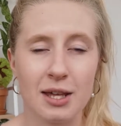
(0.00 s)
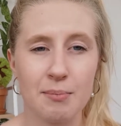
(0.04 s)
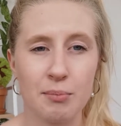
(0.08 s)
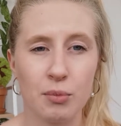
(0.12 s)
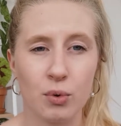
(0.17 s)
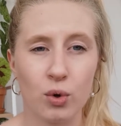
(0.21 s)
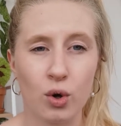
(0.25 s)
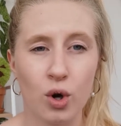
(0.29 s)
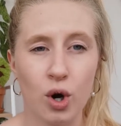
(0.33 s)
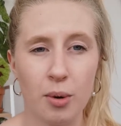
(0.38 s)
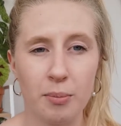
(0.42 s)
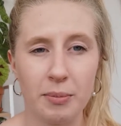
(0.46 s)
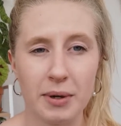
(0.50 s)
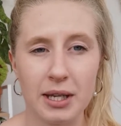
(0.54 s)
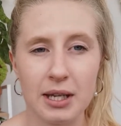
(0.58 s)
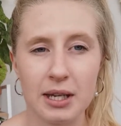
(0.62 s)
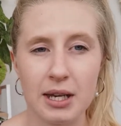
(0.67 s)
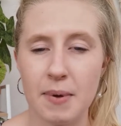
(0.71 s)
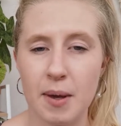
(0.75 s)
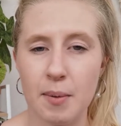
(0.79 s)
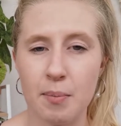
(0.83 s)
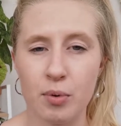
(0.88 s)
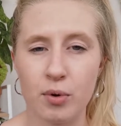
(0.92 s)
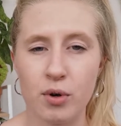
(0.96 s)
more common
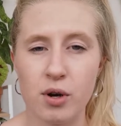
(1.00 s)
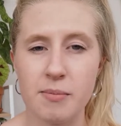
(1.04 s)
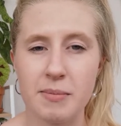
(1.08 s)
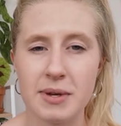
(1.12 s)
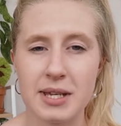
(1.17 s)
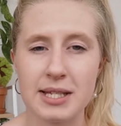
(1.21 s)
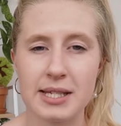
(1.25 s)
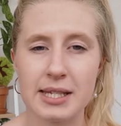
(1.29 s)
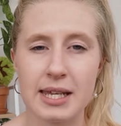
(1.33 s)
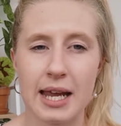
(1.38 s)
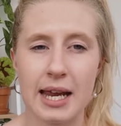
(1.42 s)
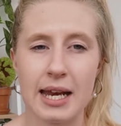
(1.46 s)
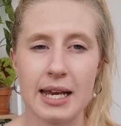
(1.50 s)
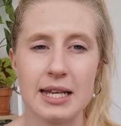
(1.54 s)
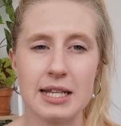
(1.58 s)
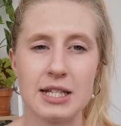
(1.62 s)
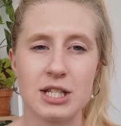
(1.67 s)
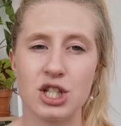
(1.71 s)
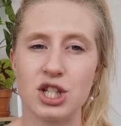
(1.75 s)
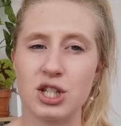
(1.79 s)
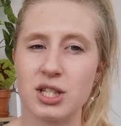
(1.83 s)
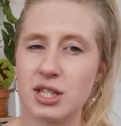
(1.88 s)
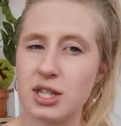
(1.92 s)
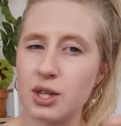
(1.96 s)
Peperomia scandens,
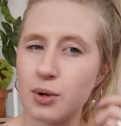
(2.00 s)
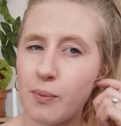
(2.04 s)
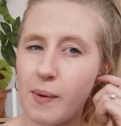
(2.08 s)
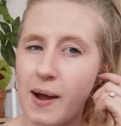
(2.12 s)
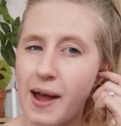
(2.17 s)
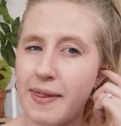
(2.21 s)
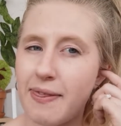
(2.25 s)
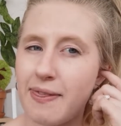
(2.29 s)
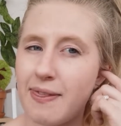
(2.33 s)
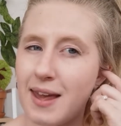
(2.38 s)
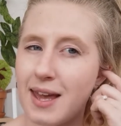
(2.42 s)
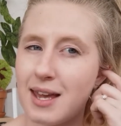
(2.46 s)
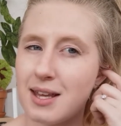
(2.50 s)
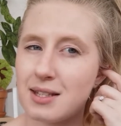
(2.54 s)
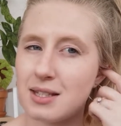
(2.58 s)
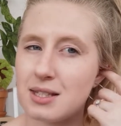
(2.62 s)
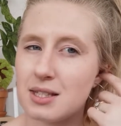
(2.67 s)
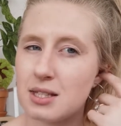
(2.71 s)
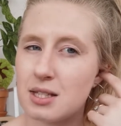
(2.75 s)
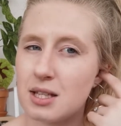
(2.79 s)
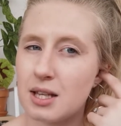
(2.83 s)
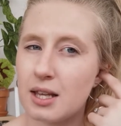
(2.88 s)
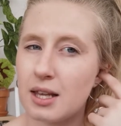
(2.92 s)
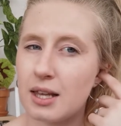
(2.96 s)
just the one
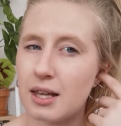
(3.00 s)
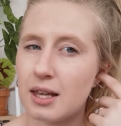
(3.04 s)
that's